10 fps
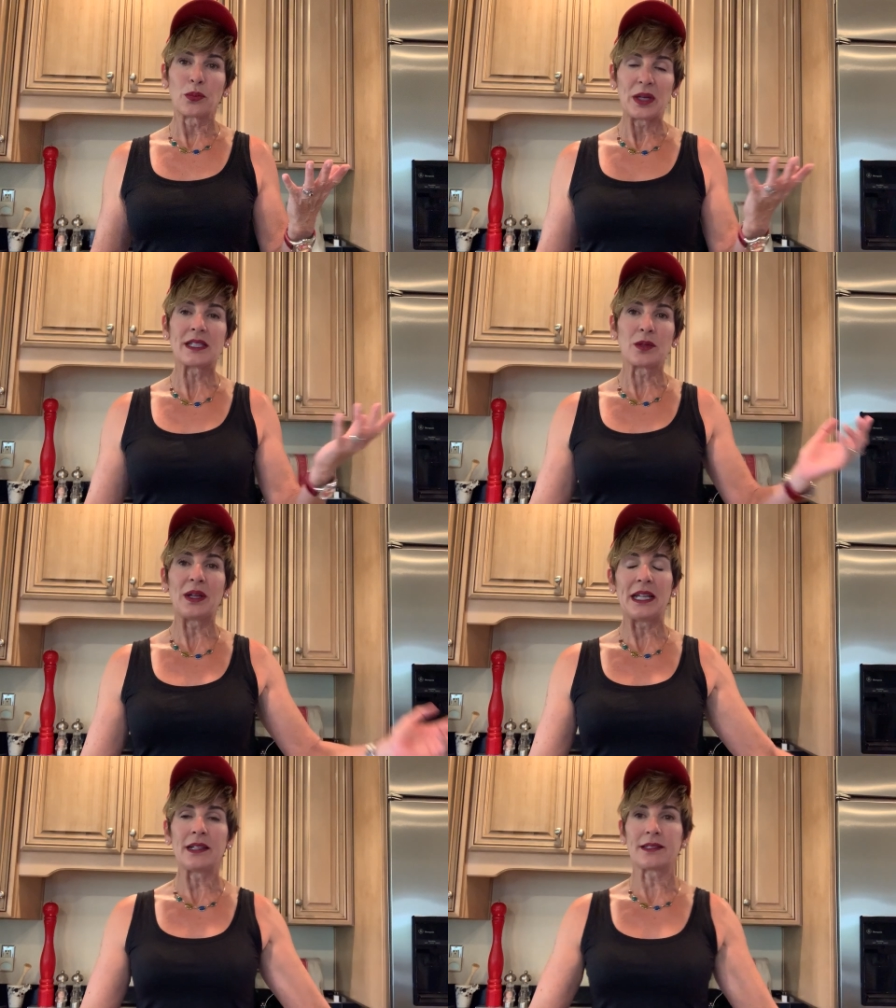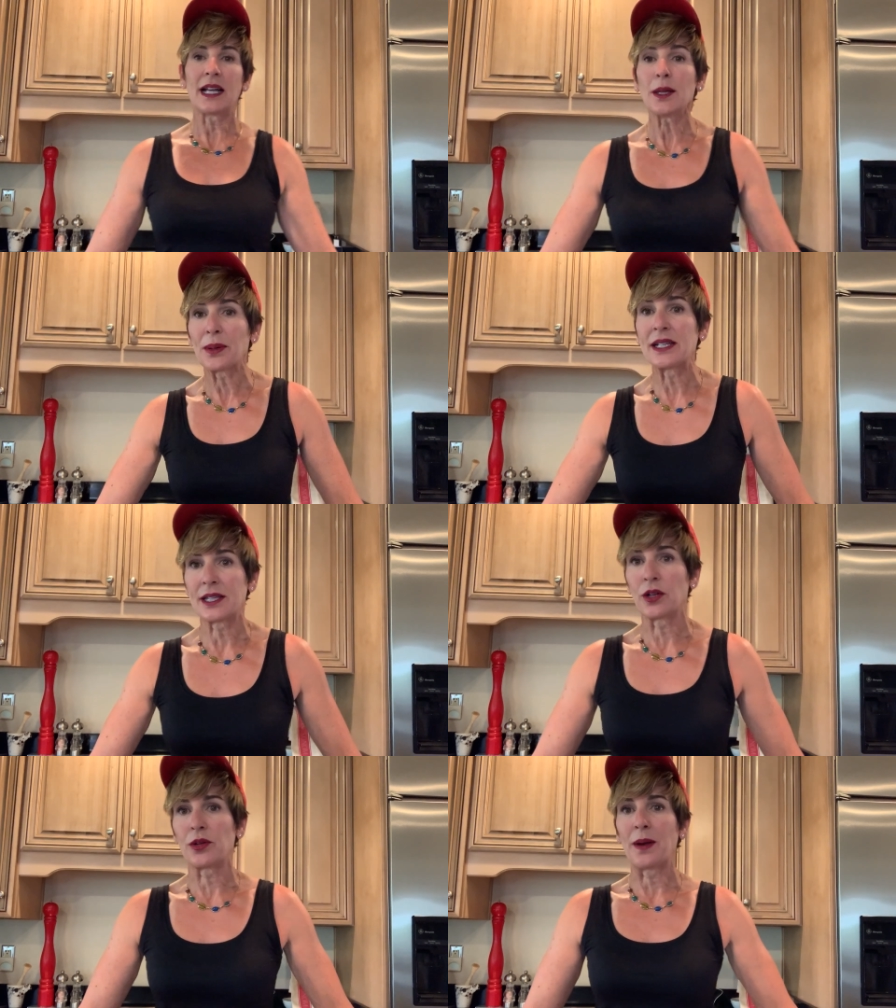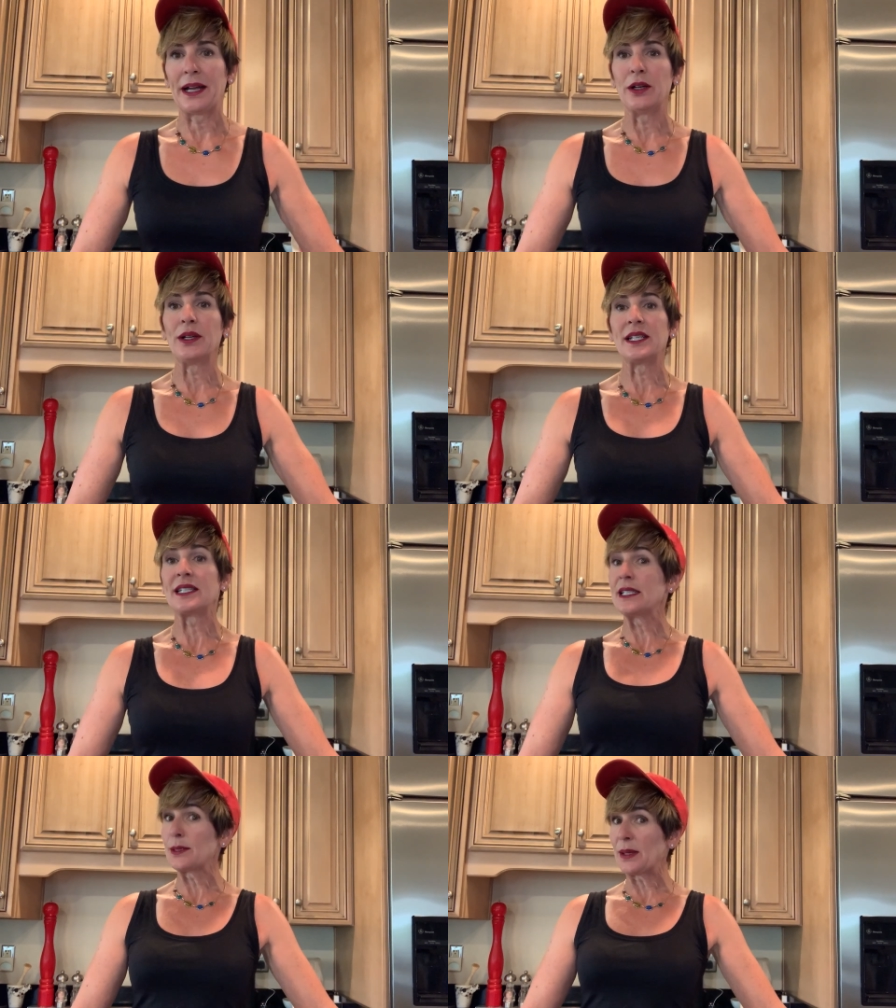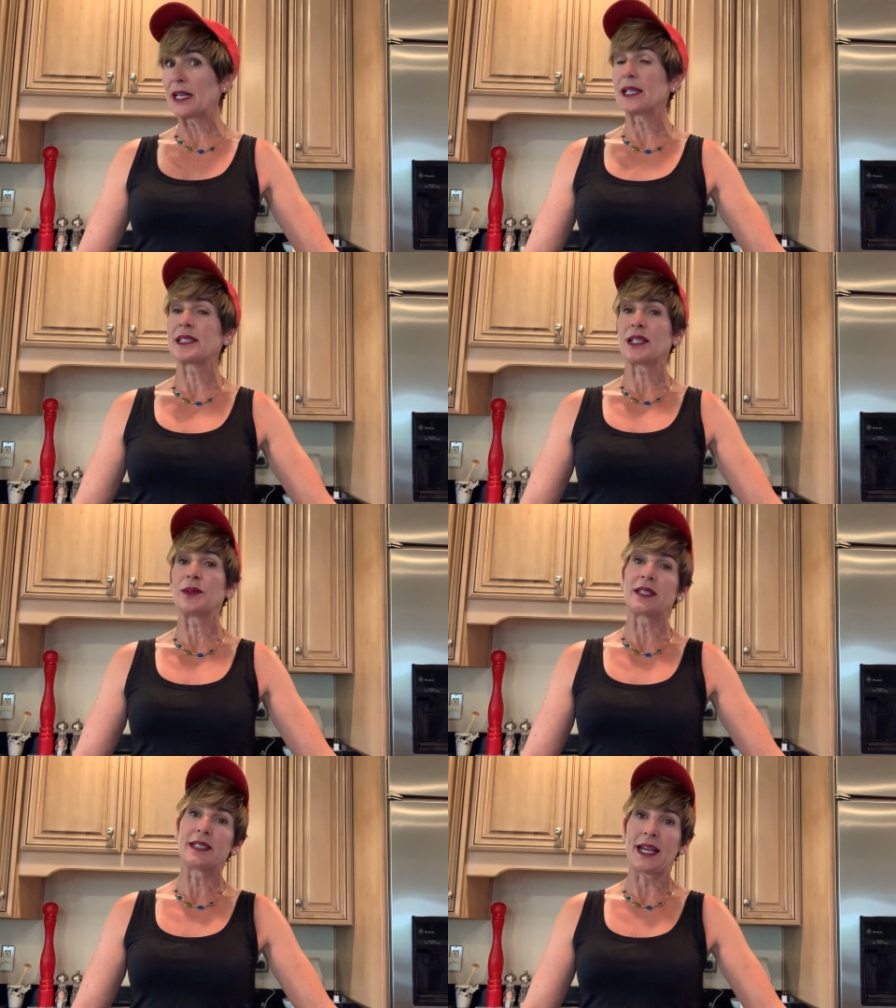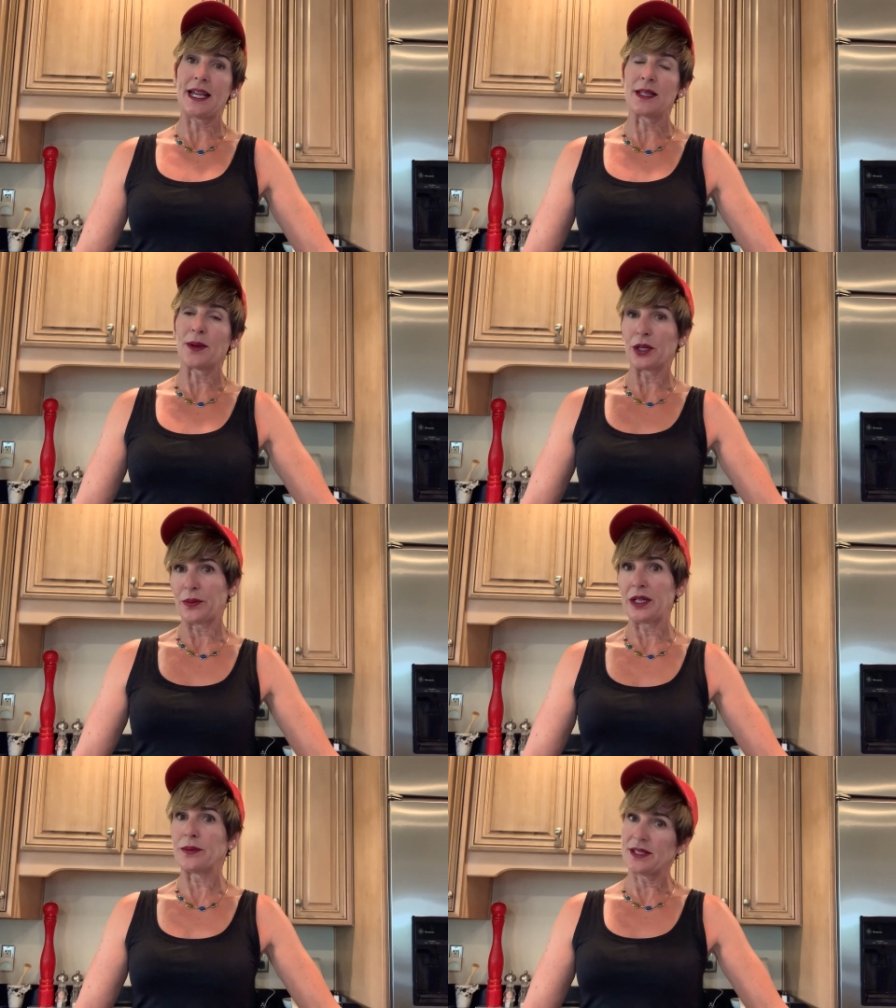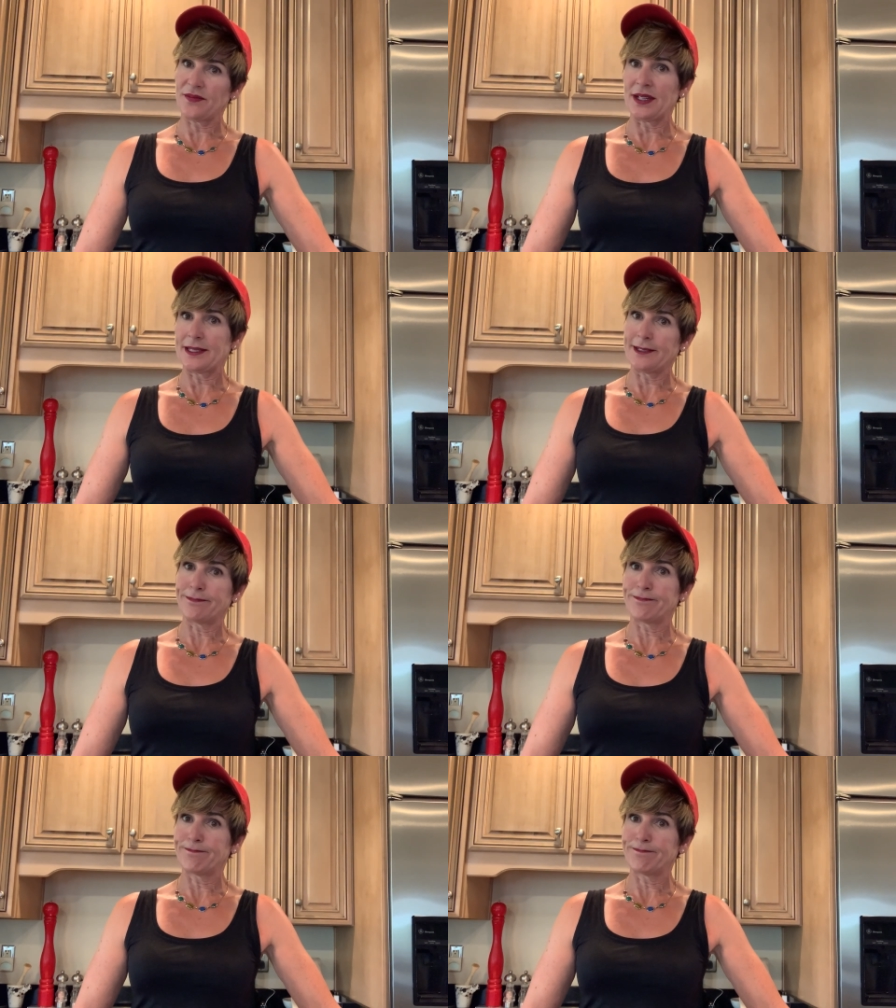the reason we celebrate Cinco de Mayo is because it was the day the margarita was invented.